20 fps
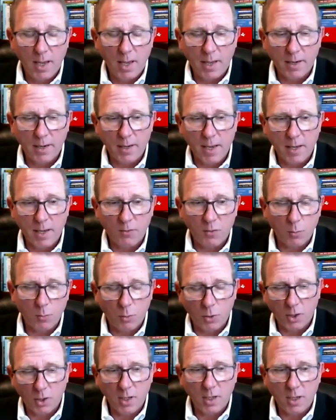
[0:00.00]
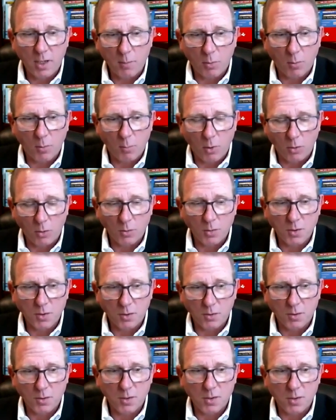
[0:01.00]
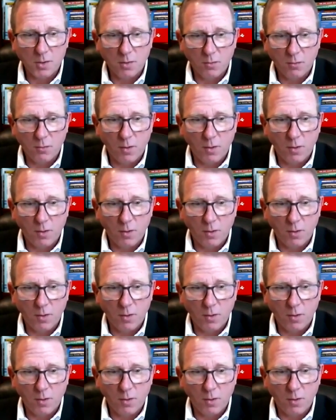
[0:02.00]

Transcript: And if you put any proposals